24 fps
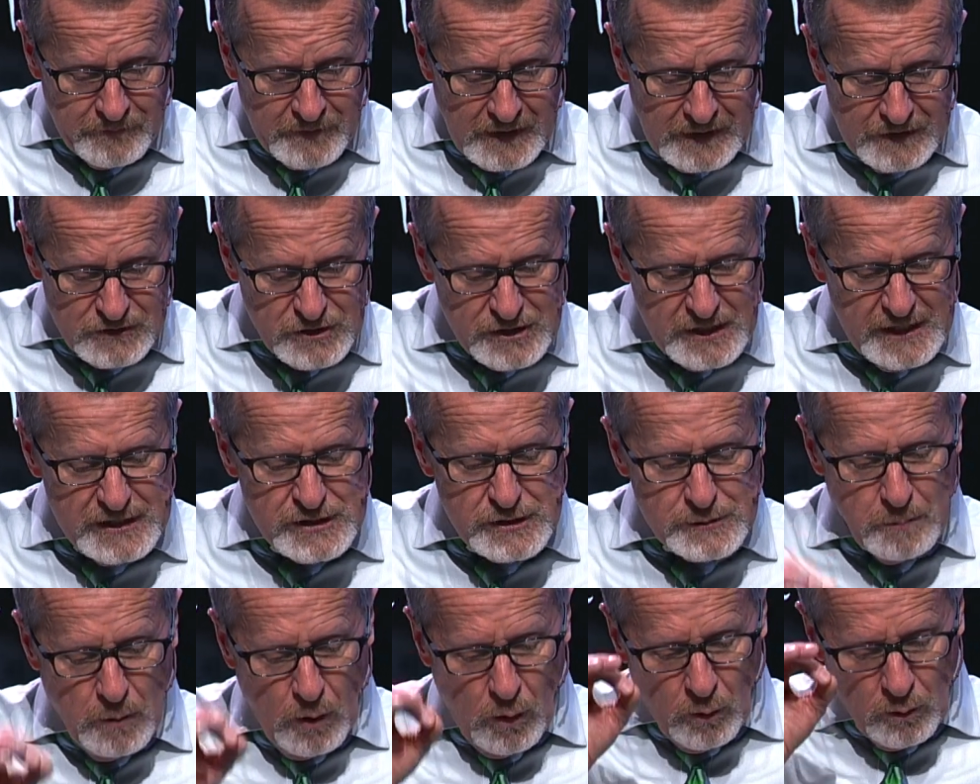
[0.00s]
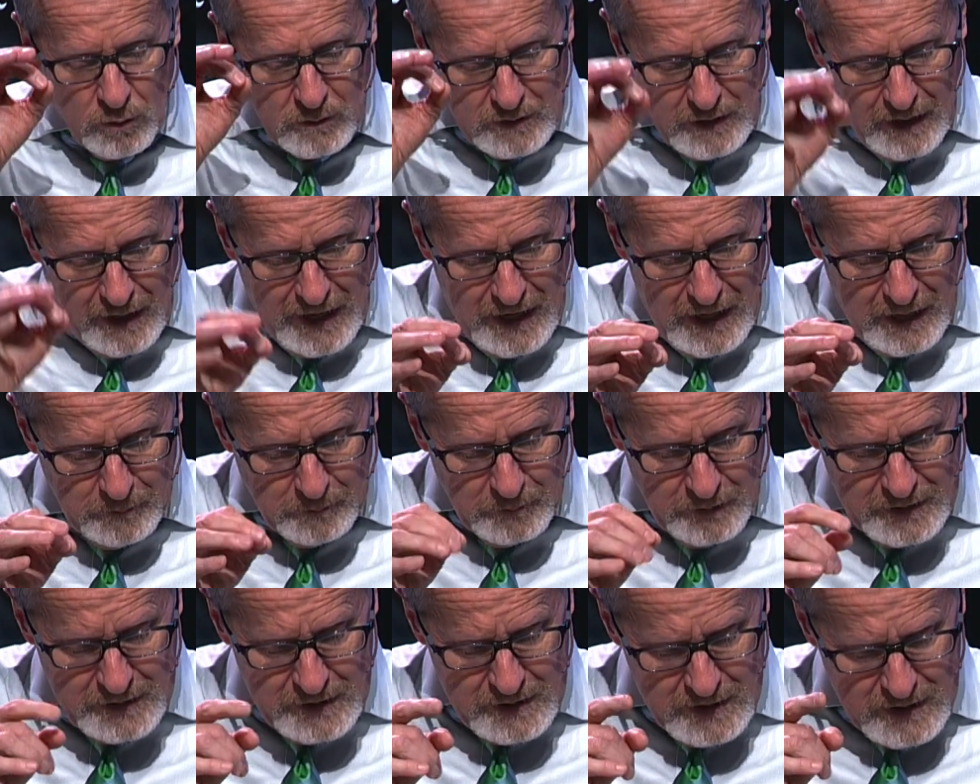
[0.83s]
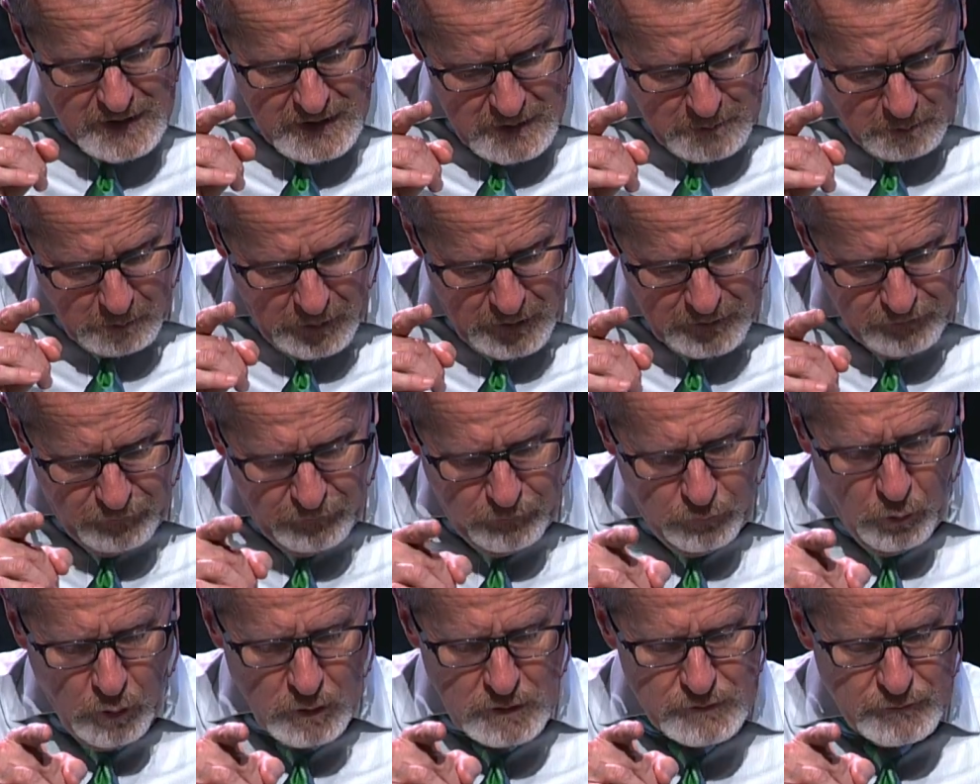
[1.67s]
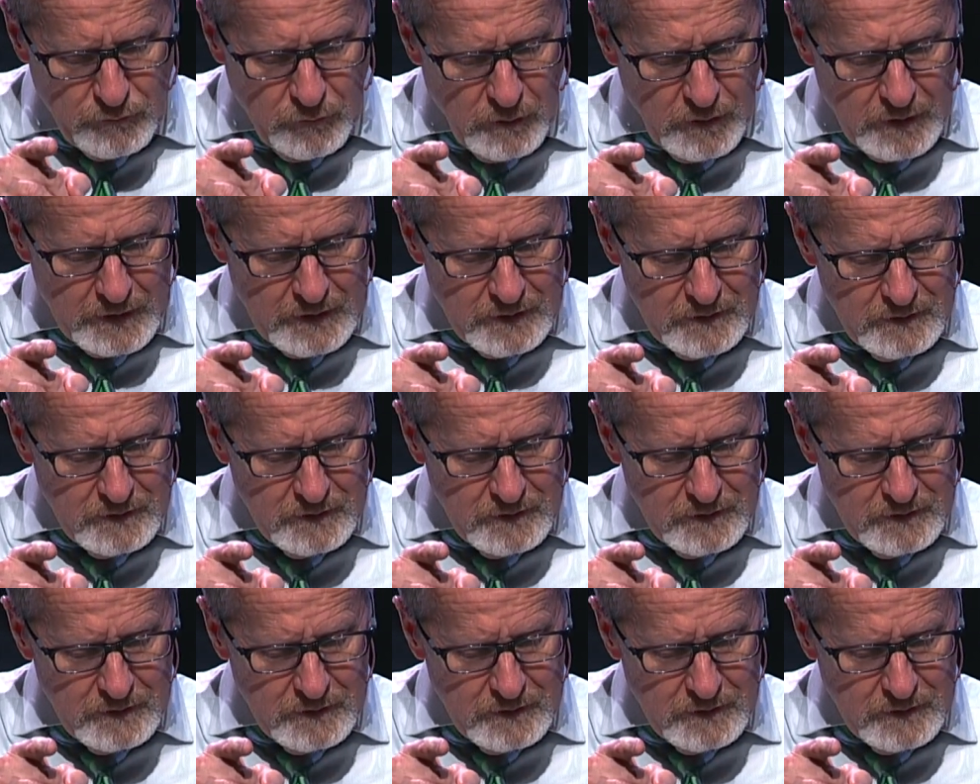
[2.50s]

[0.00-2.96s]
She spoke calmly but forcefully.